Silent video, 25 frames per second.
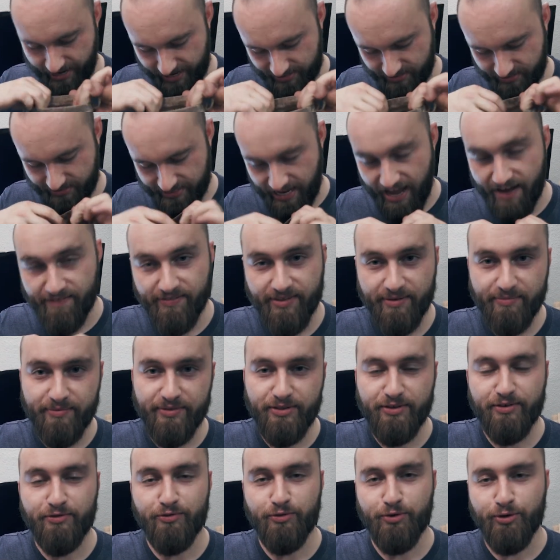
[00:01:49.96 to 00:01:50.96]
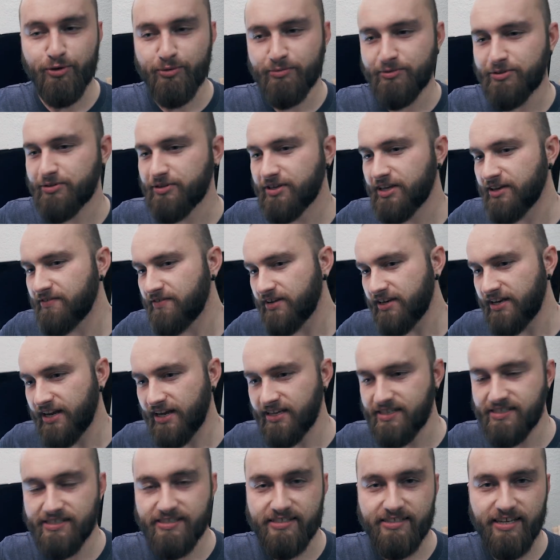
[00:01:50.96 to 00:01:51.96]
I just have them in the room to give a
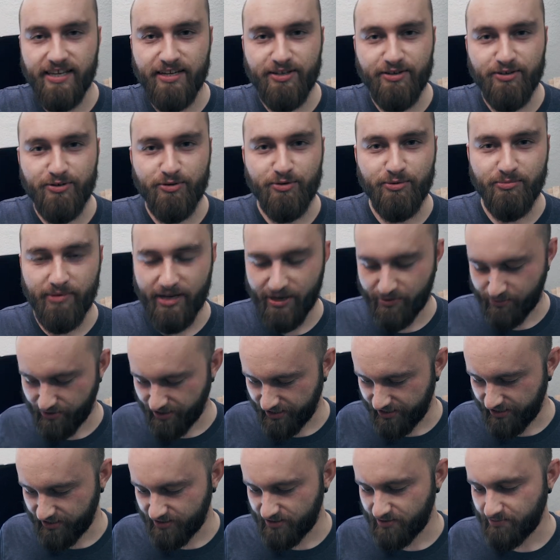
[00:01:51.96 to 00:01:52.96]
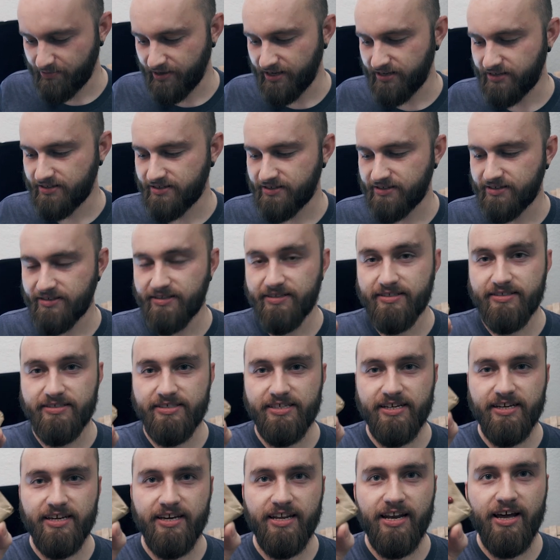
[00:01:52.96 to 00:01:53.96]
nice scent sent to my working space.
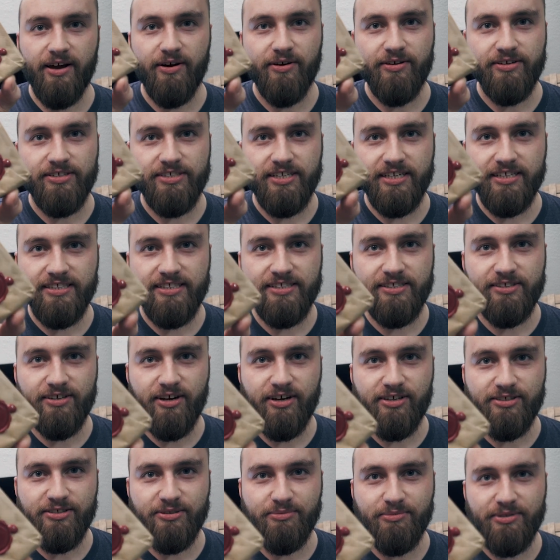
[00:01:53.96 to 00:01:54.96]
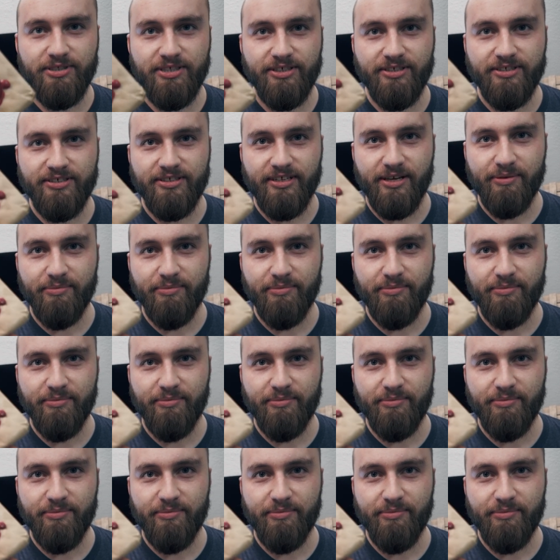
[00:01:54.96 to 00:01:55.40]
Check it out. Check these awesome seals.